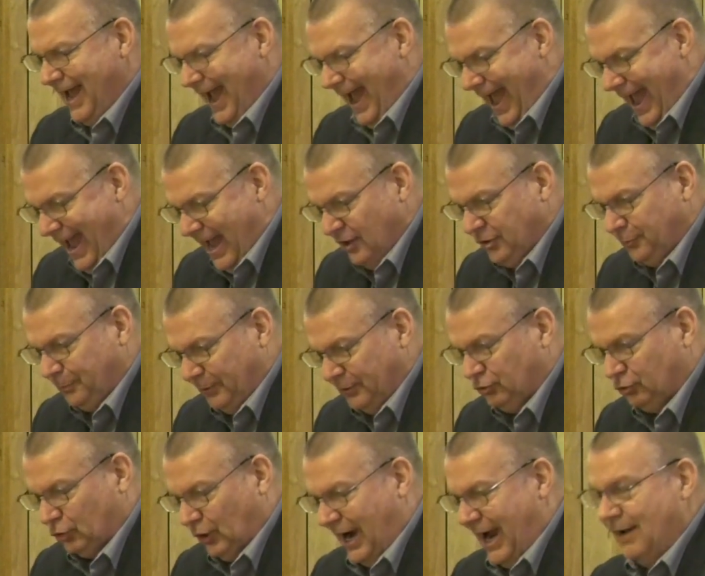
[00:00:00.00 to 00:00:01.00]
as
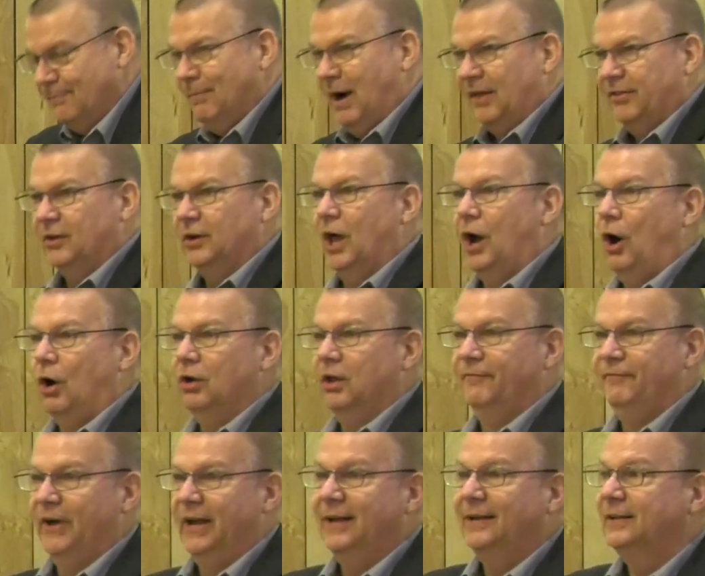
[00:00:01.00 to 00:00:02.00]
prescribed by the law,
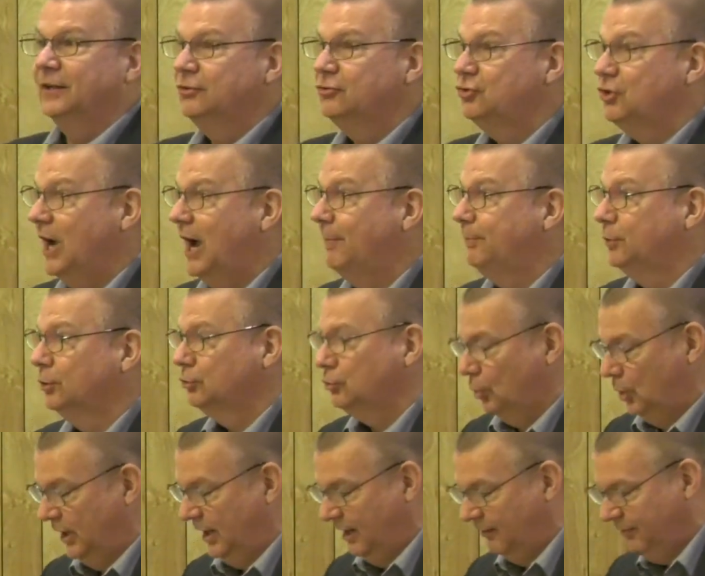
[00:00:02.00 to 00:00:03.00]
Leviticus chapter
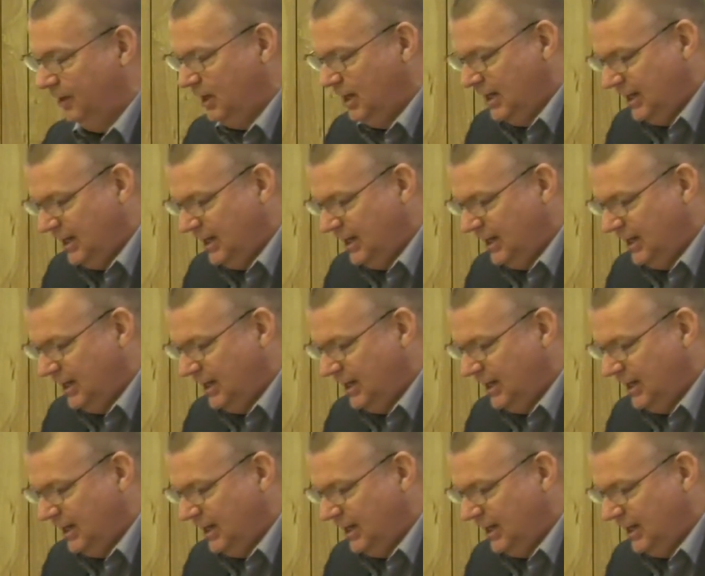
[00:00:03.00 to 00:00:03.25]
12.